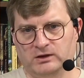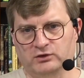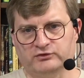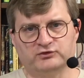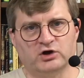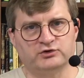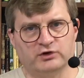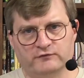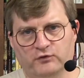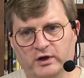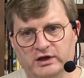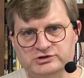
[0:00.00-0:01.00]
Star Trek
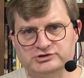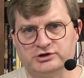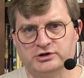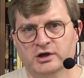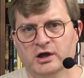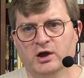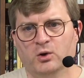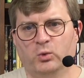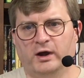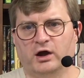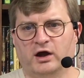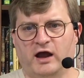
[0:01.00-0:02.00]
Voyager,
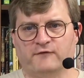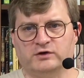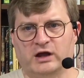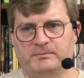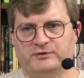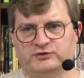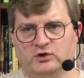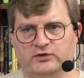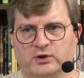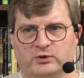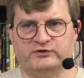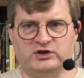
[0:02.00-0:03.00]
where every episode
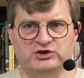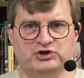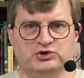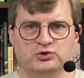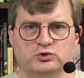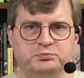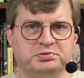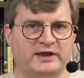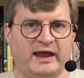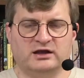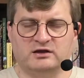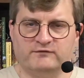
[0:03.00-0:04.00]
there a new
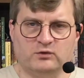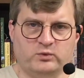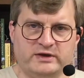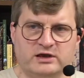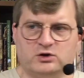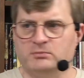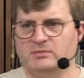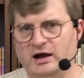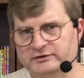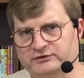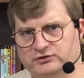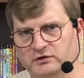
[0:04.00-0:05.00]
planet of the week or
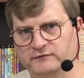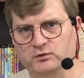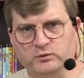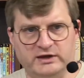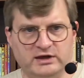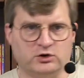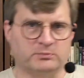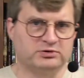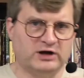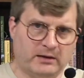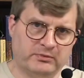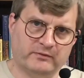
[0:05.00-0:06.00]
monster of the week or
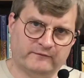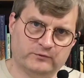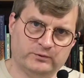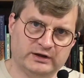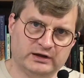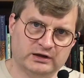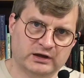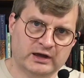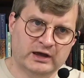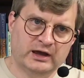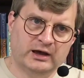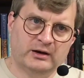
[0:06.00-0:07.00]
problem of the week.
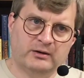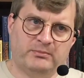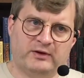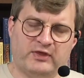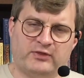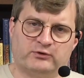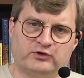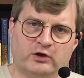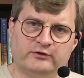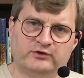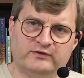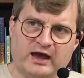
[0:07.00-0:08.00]
But then there's
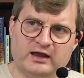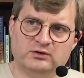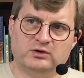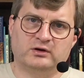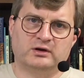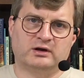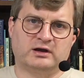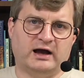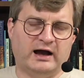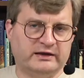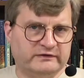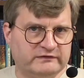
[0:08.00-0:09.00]
also that
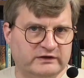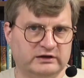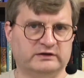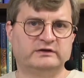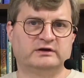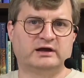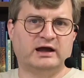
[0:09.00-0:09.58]
constant